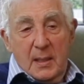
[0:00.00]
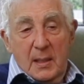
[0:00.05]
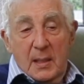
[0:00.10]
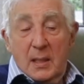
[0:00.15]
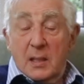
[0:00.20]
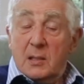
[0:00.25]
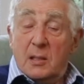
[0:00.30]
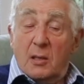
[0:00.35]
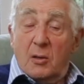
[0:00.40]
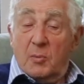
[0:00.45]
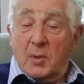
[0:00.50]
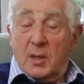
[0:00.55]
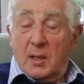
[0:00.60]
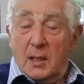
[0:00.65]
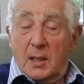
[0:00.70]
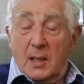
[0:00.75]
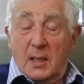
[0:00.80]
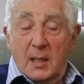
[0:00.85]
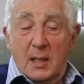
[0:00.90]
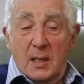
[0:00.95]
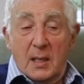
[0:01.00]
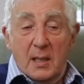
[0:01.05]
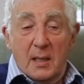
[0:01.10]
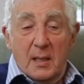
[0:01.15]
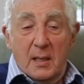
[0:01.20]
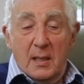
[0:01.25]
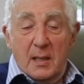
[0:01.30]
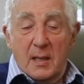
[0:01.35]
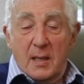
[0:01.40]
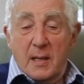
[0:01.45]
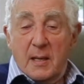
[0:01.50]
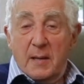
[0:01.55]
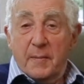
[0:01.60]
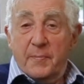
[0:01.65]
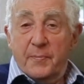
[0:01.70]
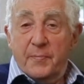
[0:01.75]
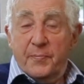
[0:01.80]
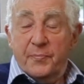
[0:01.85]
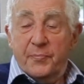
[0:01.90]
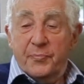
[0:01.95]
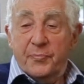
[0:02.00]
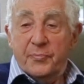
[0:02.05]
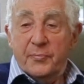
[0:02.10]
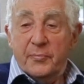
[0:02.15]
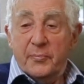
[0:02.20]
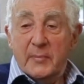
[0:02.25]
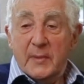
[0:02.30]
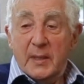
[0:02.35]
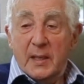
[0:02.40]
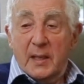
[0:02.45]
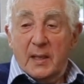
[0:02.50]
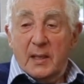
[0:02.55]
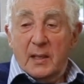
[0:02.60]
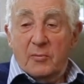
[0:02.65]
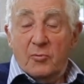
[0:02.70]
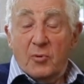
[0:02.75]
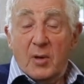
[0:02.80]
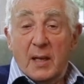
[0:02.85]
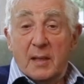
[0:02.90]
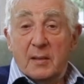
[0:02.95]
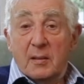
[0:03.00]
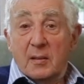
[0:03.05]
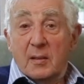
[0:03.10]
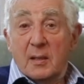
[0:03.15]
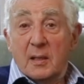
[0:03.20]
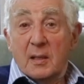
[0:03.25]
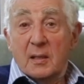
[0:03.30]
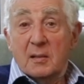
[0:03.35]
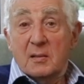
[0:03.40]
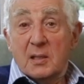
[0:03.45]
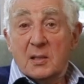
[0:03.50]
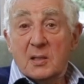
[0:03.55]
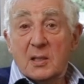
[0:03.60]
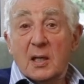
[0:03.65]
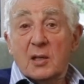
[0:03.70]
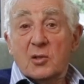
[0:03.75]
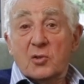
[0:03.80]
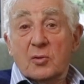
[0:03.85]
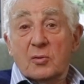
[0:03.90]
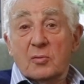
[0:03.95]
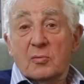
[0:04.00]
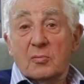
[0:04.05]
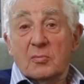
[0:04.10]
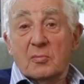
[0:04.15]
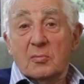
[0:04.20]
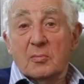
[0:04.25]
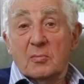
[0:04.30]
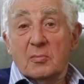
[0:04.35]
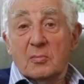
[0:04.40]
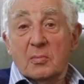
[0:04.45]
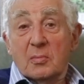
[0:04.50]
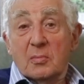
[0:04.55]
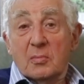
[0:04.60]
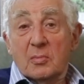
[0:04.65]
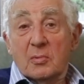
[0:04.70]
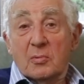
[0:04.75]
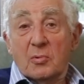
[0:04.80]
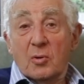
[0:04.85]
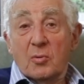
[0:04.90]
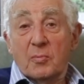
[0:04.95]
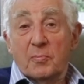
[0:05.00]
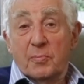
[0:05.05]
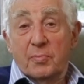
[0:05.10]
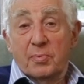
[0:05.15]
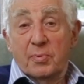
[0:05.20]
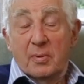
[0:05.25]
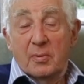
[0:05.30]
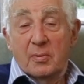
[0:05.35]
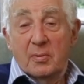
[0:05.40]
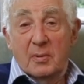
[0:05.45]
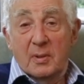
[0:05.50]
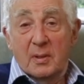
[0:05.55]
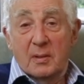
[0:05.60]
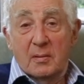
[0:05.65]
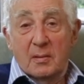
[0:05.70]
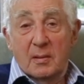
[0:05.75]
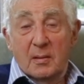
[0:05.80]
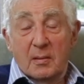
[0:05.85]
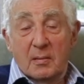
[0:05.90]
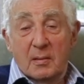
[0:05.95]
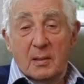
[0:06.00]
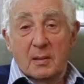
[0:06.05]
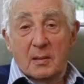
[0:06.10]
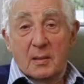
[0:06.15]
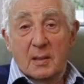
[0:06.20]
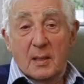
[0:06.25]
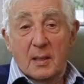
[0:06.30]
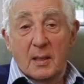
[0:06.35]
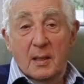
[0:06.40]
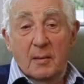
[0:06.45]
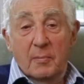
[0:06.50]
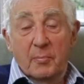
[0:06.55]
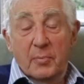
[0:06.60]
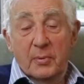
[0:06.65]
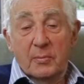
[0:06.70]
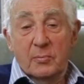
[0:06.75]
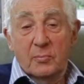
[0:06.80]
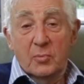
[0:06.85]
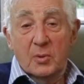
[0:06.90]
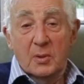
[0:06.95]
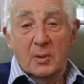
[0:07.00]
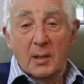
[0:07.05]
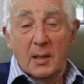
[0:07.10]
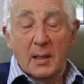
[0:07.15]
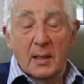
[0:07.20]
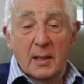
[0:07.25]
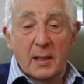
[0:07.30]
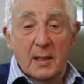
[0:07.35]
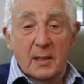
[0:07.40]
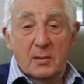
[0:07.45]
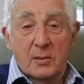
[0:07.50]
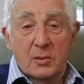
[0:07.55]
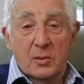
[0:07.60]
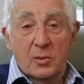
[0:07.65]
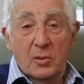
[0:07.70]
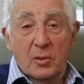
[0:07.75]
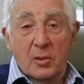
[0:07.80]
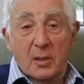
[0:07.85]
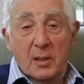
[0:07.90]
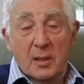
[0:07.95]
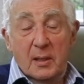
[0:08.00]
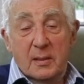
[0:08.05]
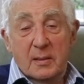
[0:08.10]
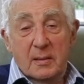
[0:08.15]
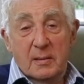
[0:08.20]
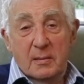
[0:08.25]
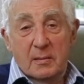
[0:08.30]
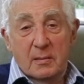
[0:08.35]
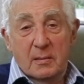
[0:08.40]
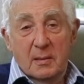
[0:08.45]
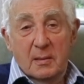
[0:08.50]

he told me that he um, ran the discussion group in the, in the club, and would I like to join it?